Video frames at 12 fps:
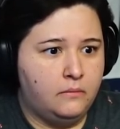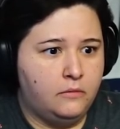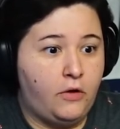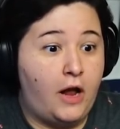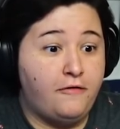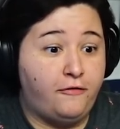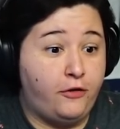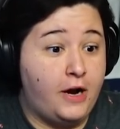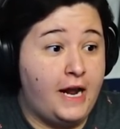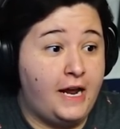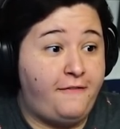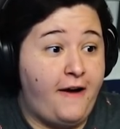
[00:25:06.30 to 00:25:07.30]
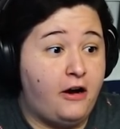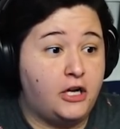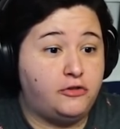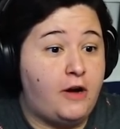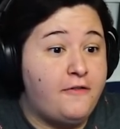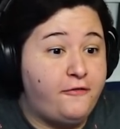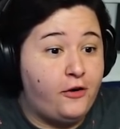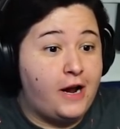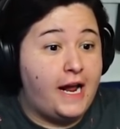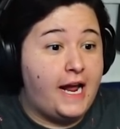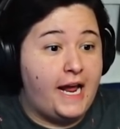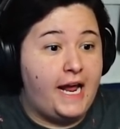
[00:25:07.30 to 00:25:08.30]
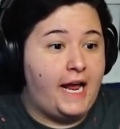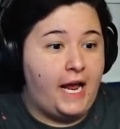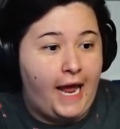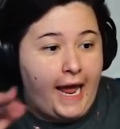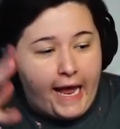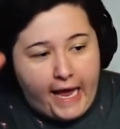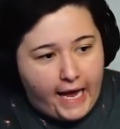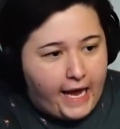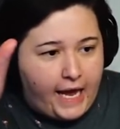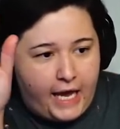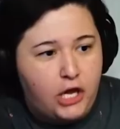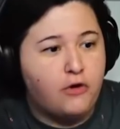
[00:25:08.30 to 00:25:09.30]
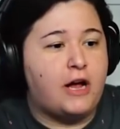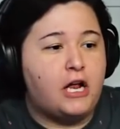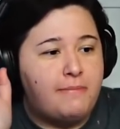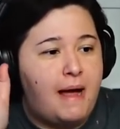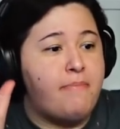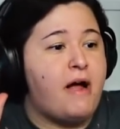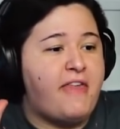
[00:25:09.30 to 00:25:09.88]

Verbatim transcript: Run free, ferrets, run free! Eee! You killed my brother!